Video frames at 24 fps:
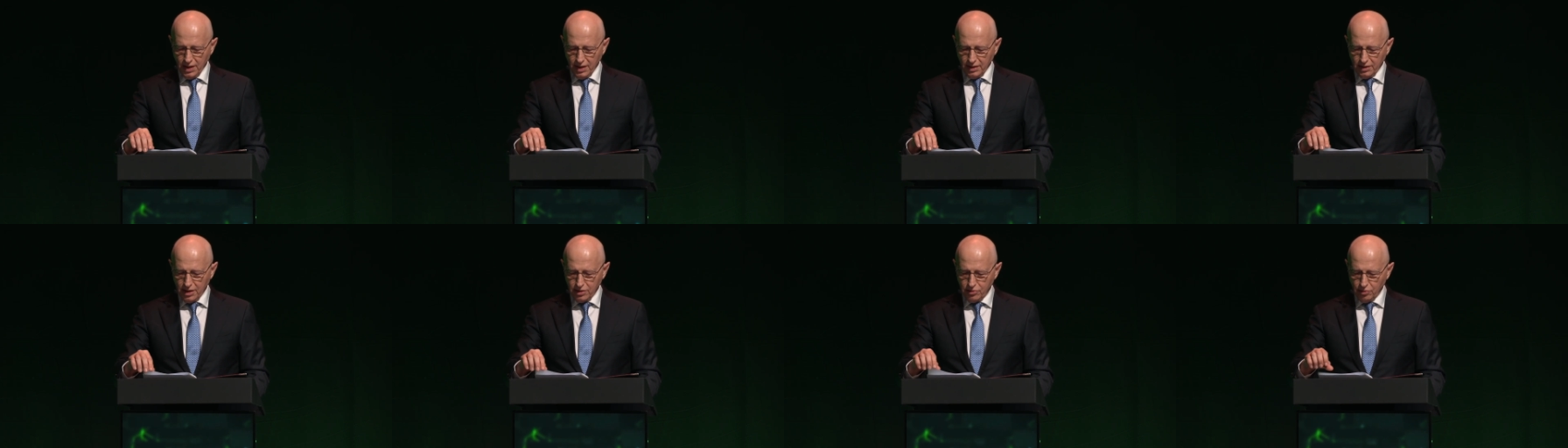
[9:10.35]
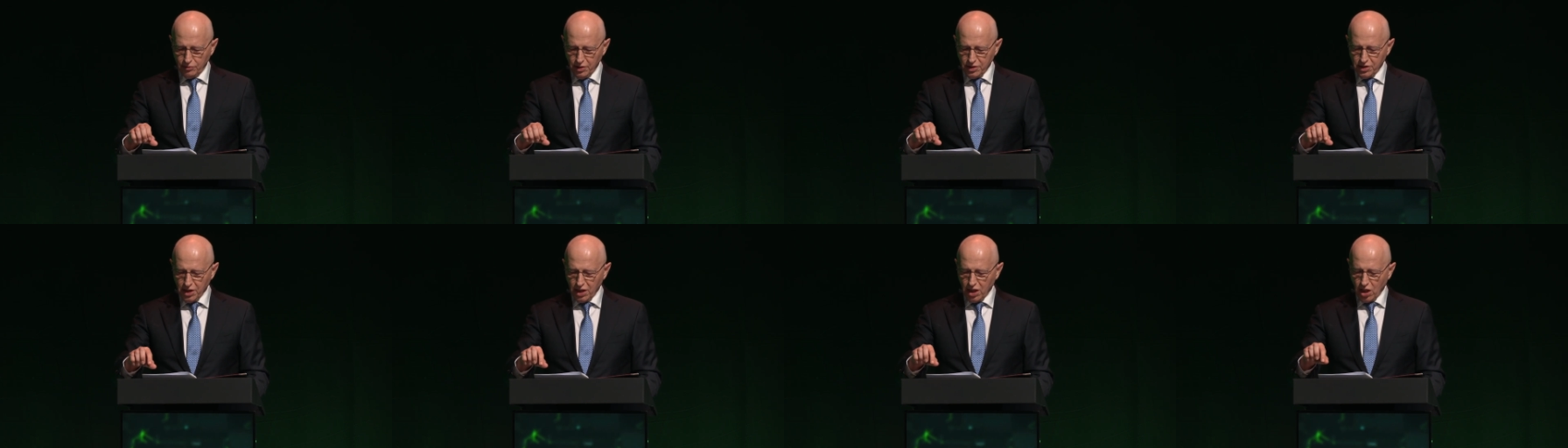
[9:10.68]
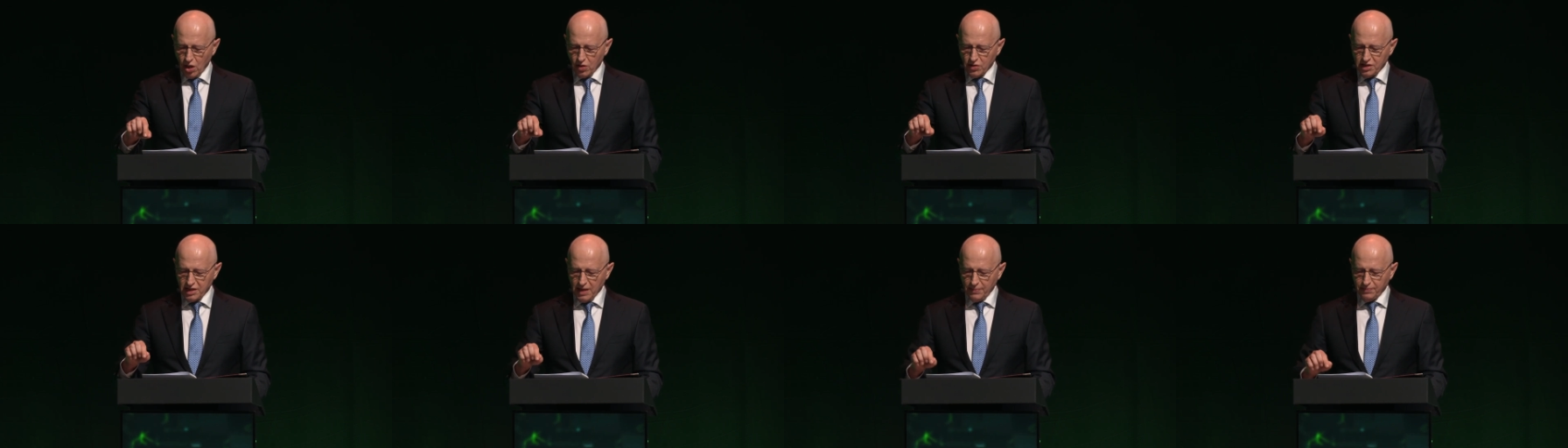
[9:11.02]
the strategic
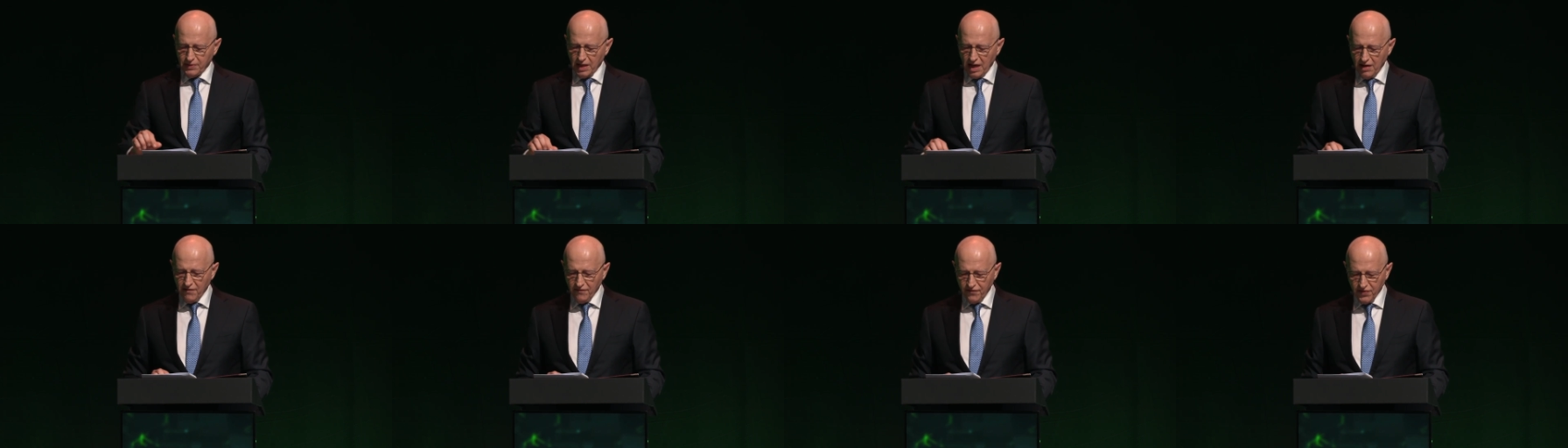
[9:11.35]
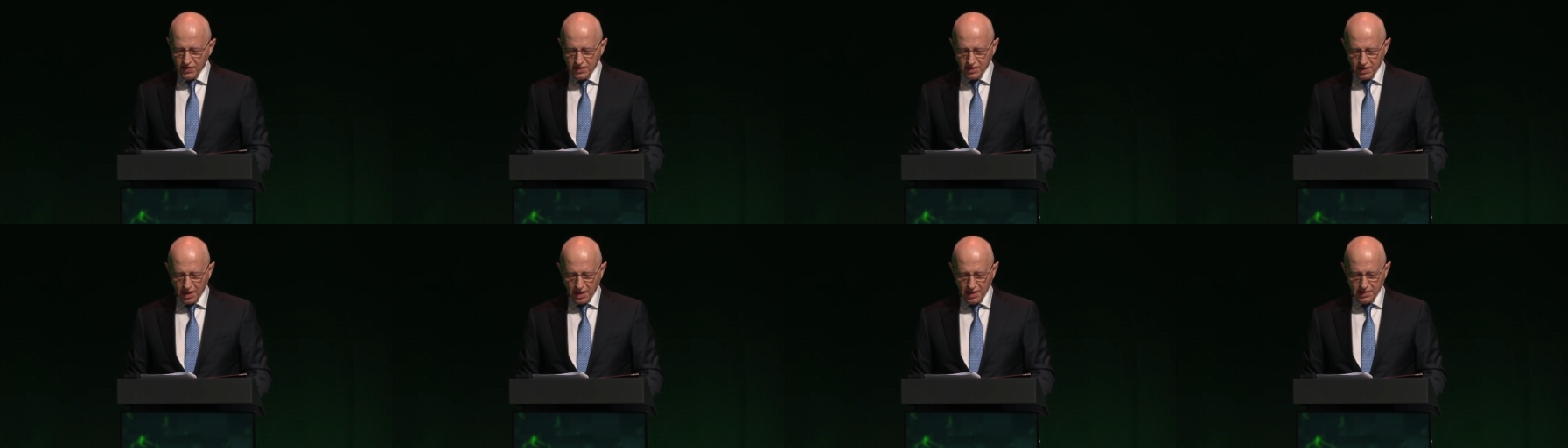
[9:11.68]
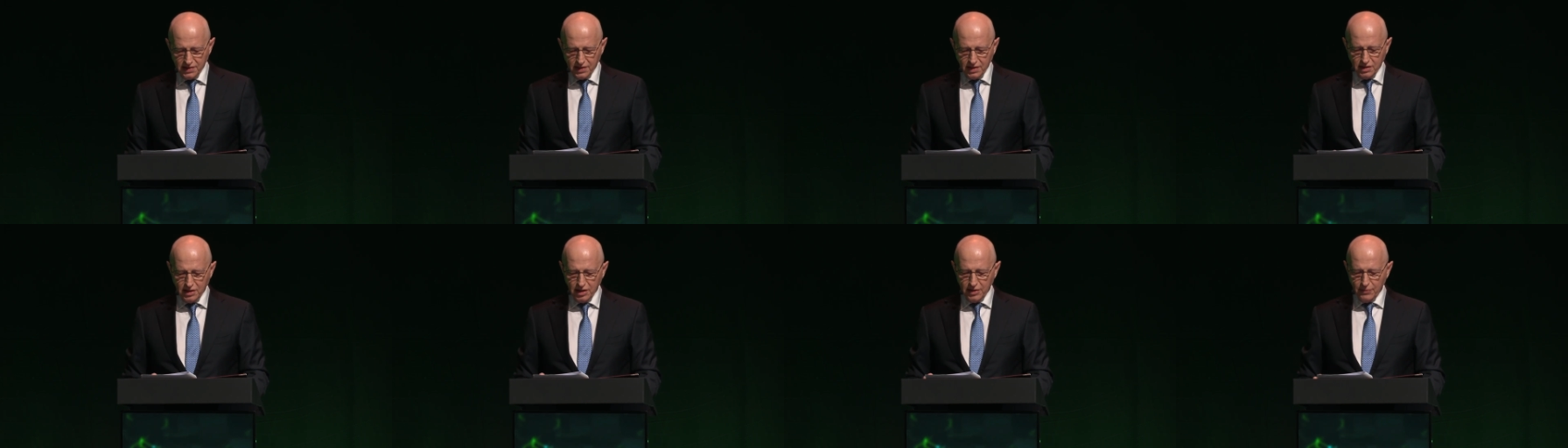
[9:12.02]
concept
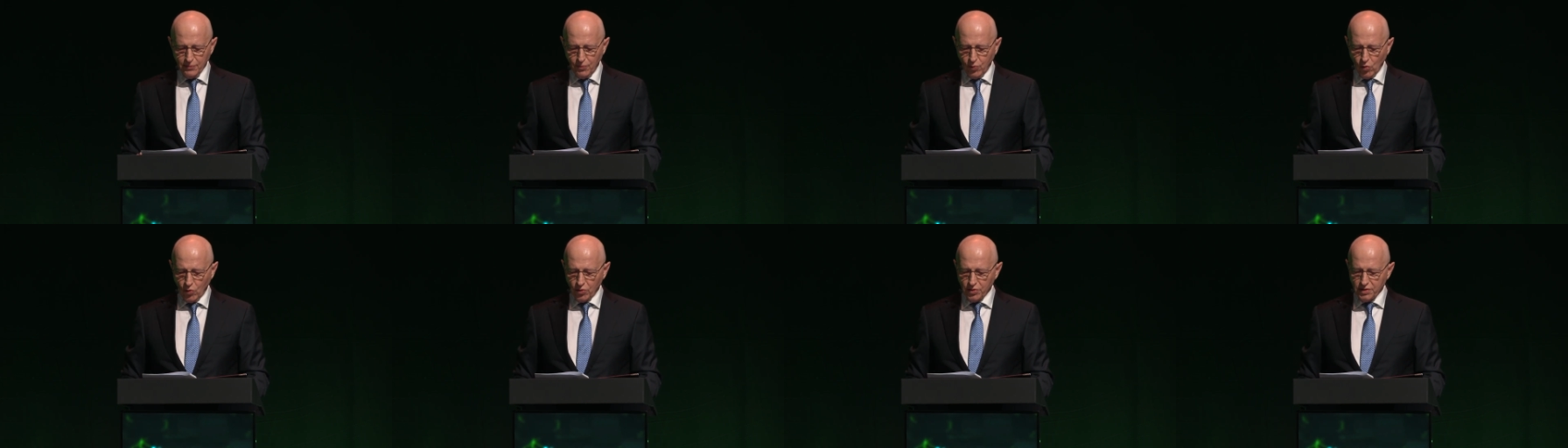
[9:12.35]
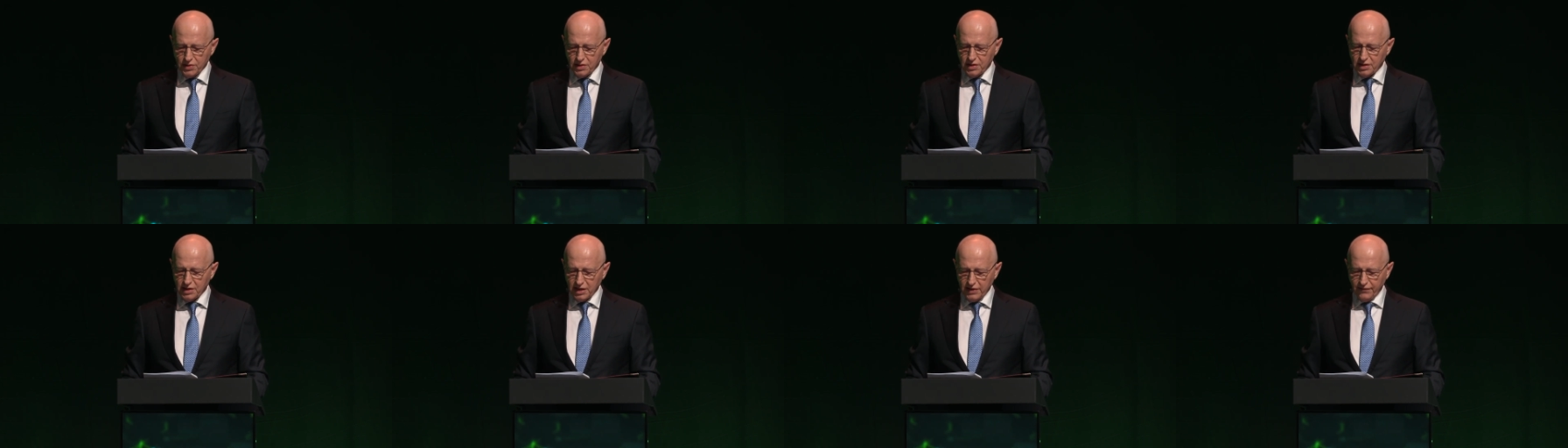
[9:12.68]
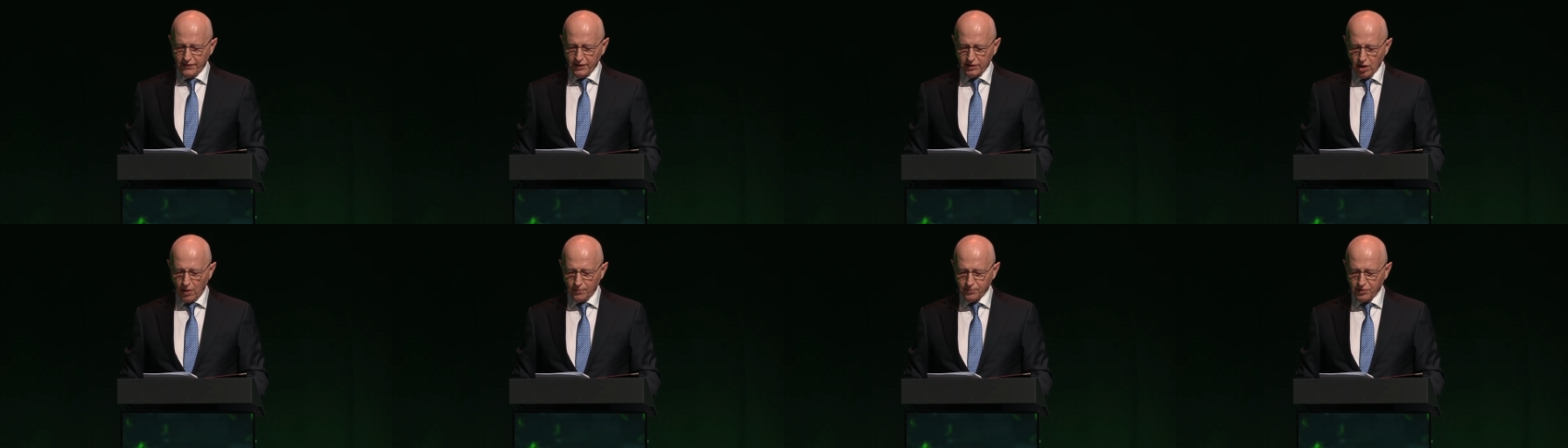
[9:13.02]
emphasizes the importance of
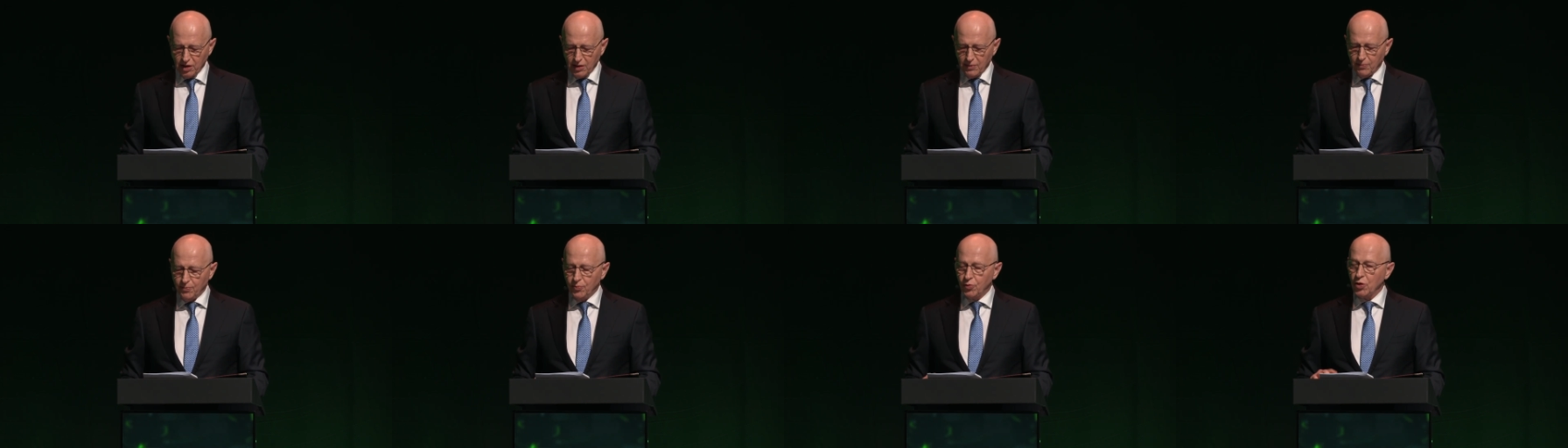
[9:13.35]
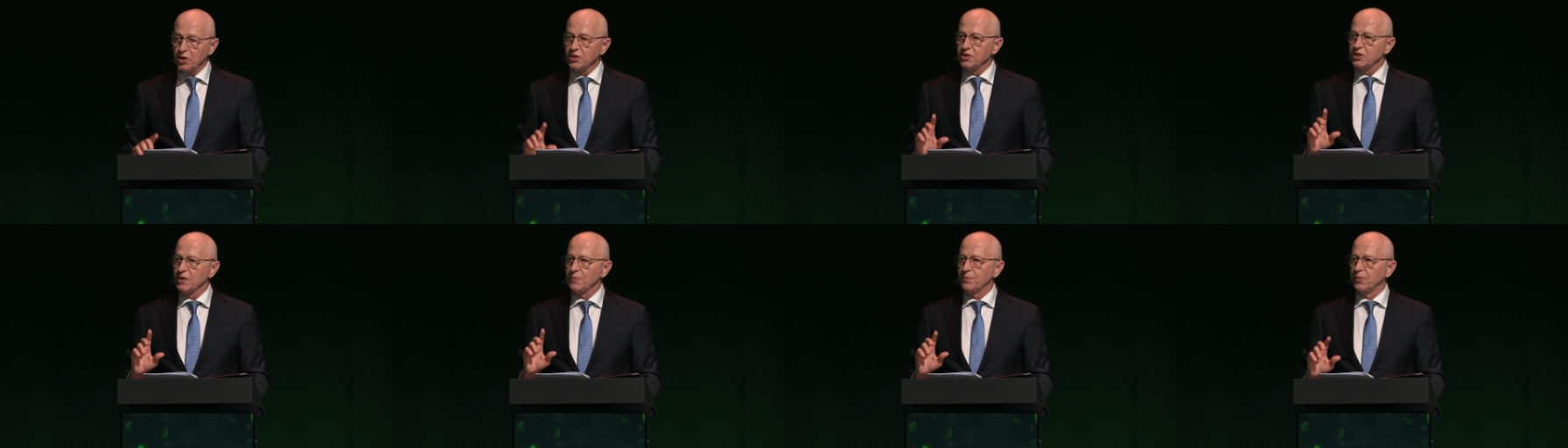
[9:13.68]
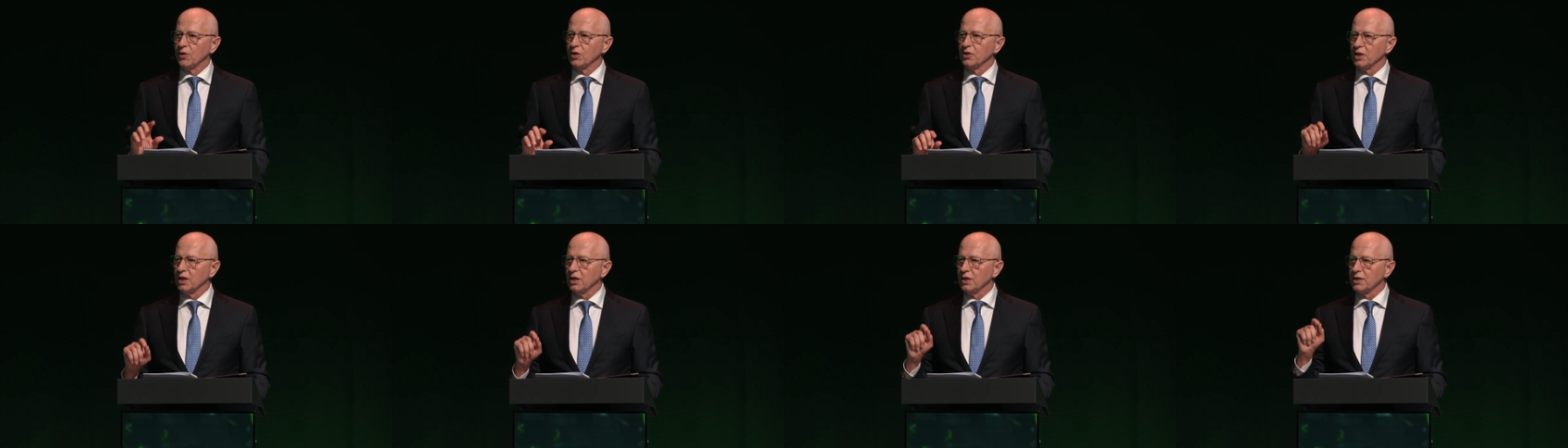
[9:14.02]
adopting
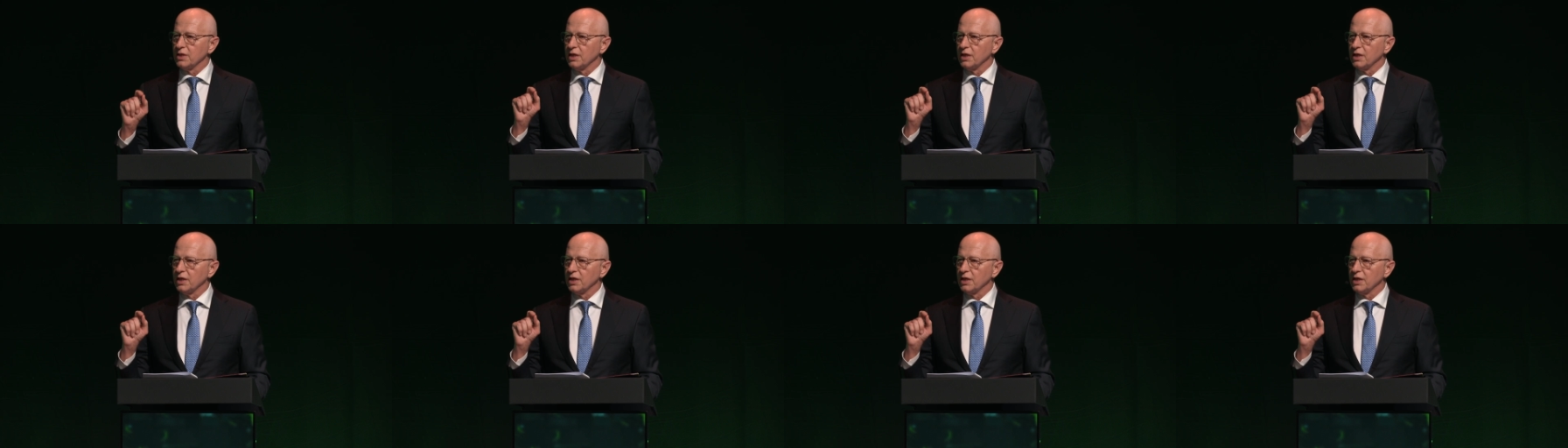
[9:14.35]
principles